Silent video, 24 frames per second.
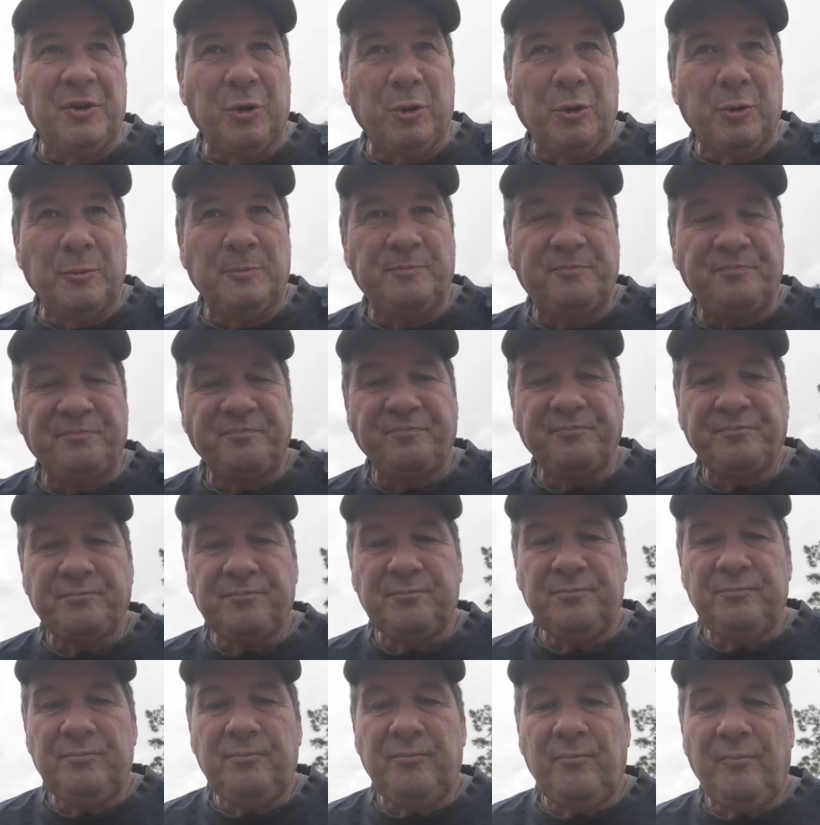do
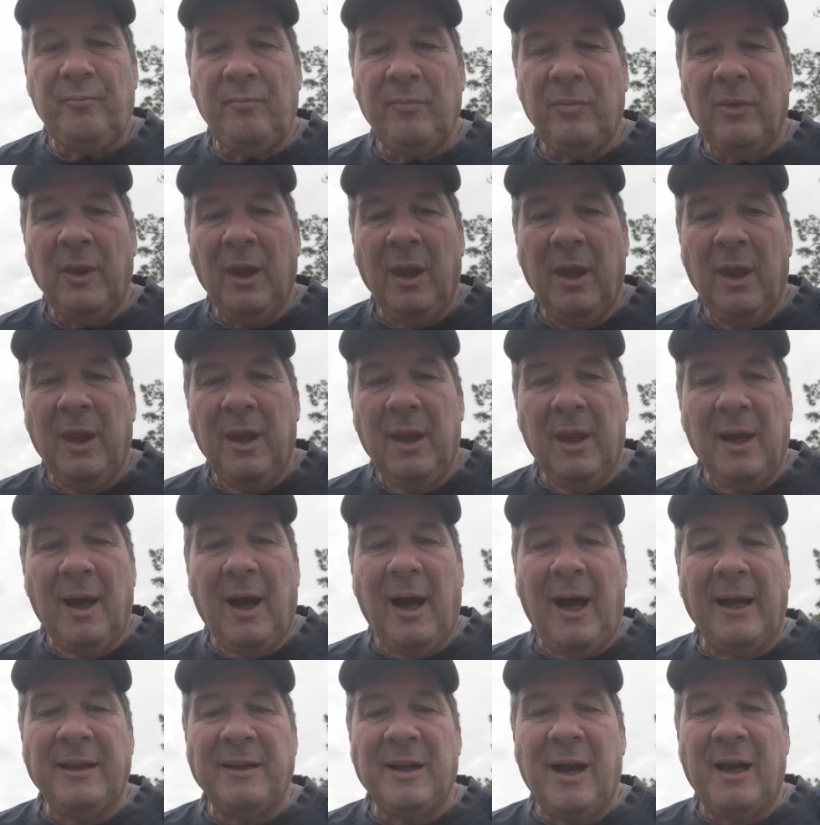
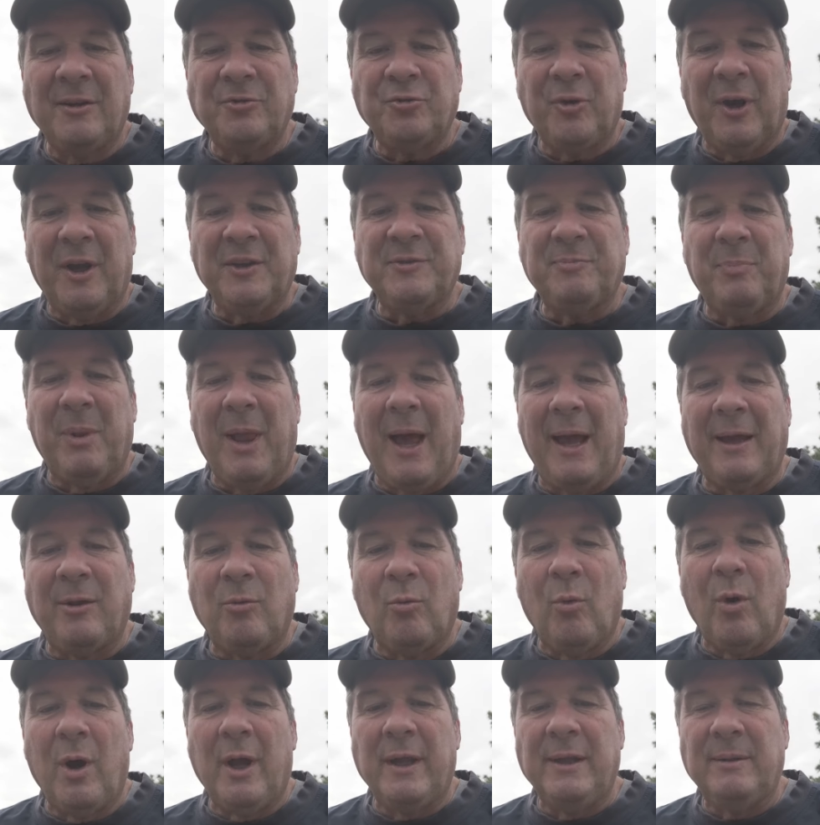high contrast black
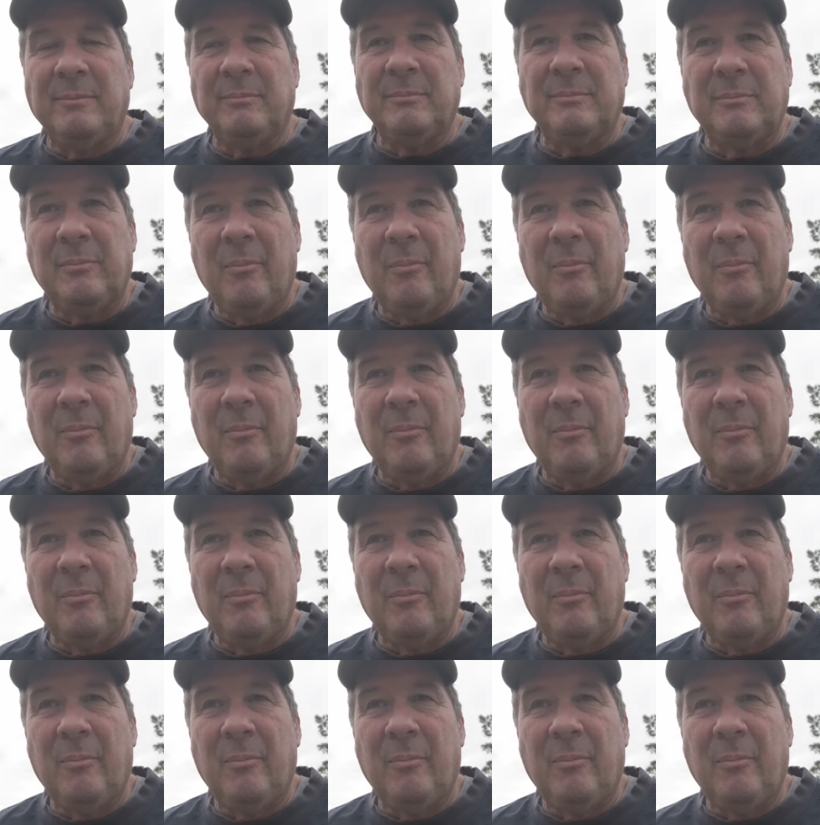and white.